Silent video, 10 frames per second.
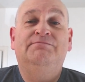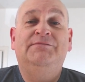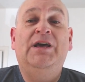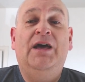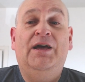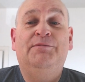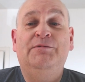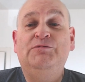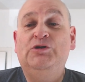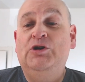Yeah,
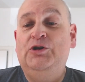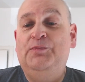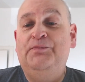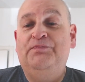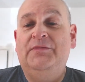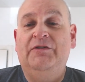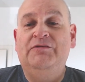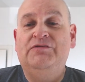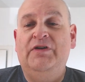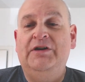it was good. It
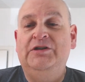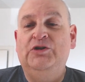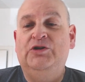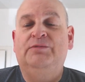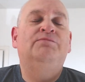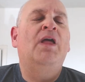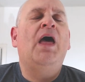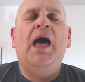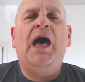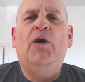was very good.
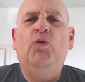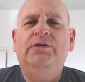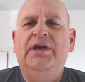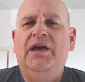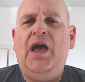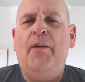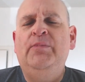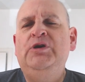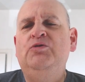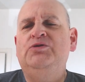Oh yeah,
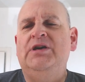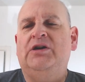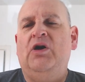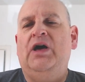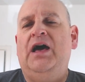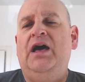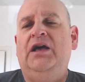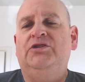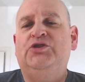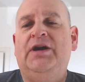music,
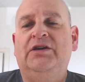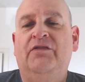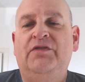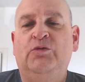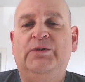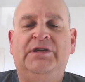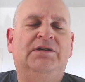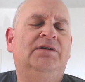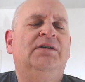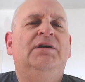track of the
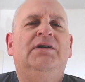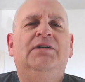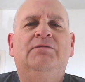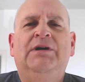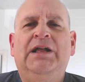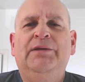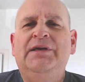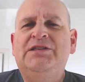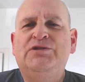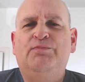week. Well,
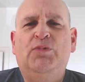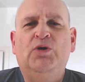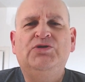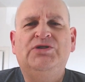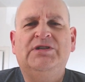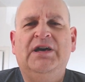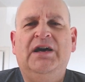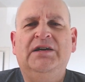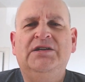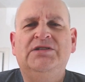it's Boz
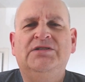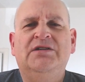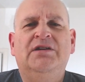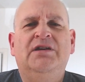Scaggs.